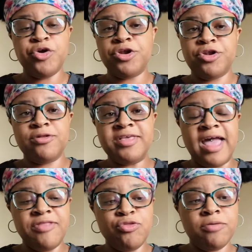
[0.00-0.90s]
You're going to notice
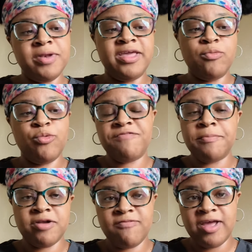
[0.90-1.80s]
that normally with the
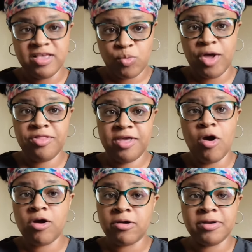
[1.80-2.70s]
butterfly as well, they
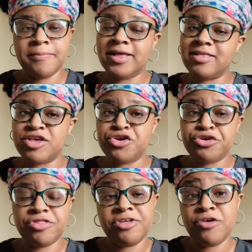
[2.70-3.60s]
are going to be
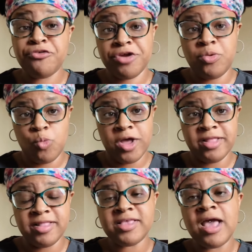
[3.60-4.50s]
considered the green
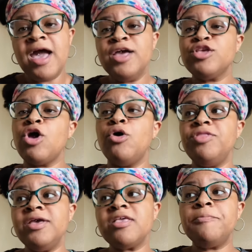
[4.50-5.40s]
ones. So
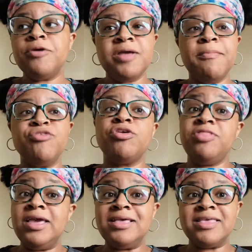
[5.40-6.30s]
these are pretty much
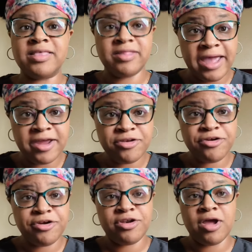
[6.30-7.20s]
the
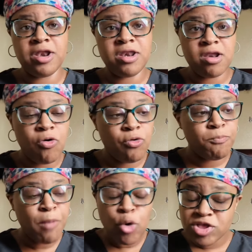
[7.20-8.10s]
standard,
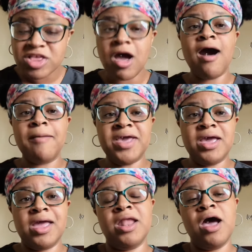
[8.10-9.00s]
most
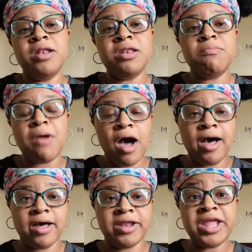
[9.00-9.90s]
common
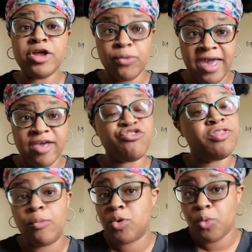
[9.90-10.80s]
needle gauge
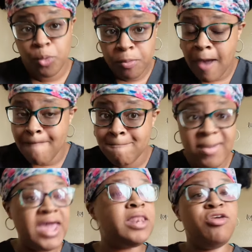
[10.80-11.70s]
that we will
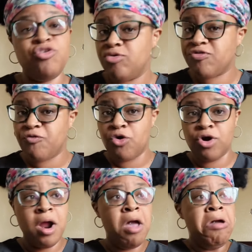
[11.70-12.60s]
mainly use
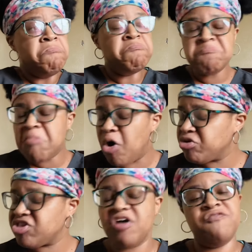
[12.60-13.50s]
for
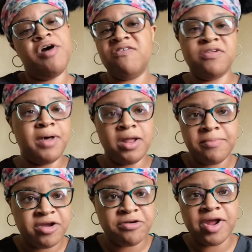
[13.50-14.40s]
most of our
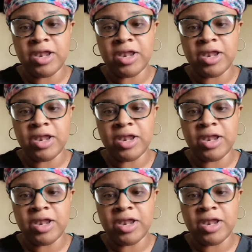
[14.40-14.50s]
phlebotomy career.